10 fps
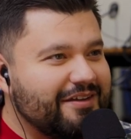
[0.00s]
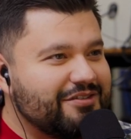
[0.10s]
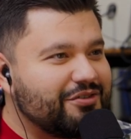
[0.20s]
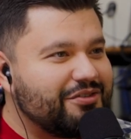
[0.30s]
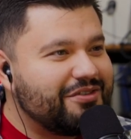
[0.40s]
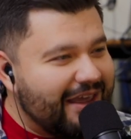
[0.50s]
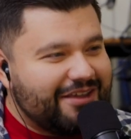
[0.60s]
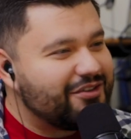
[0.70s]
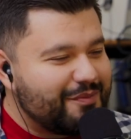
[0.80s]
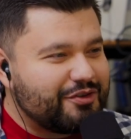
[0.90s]
So thank
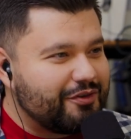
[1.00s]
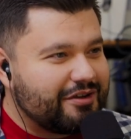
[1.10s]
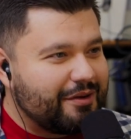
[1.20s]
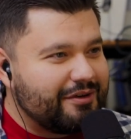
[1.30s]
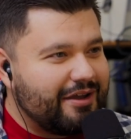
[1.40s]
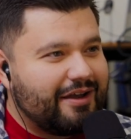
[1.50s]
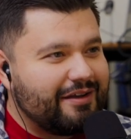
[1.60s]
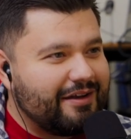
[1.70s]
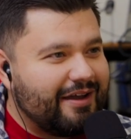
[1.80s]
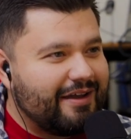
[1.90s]
you so much for coming
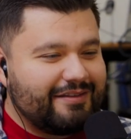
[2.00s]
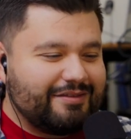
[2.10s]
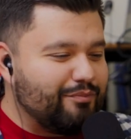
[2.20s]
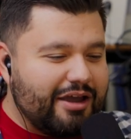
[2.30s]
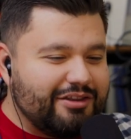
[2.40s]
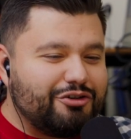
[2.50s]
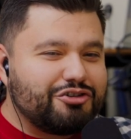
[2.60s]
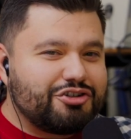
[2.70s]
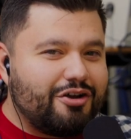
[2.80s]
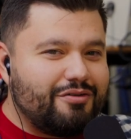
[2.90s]
on my little
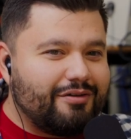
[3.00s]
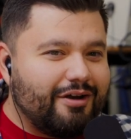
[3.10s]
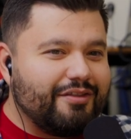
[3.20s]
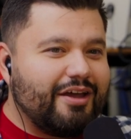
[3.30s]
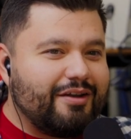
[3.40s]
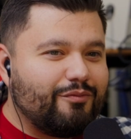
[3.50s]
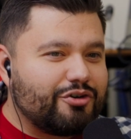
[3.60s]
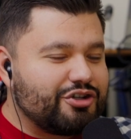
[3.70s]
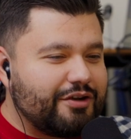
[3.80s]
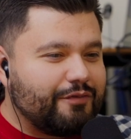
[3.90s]
show that we're
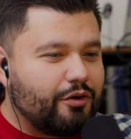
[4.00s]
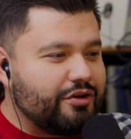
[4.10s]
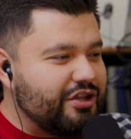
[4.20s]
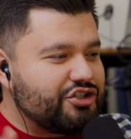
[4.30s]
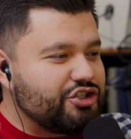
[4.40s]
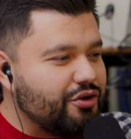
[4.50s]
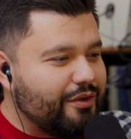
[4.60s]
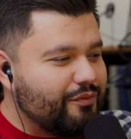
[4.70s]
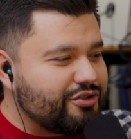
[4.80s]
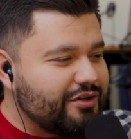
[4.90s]
trying to, or this show that
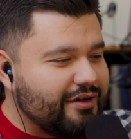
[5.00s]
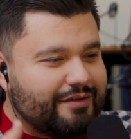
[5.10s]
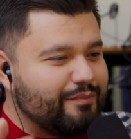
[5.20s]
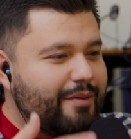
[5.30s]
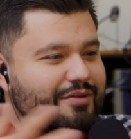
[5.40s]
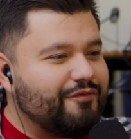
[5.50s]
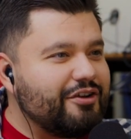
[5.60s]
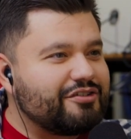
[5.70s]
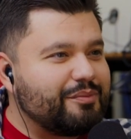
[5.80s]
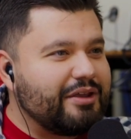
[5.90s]
we're trying to maybe
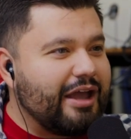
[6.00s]
figure something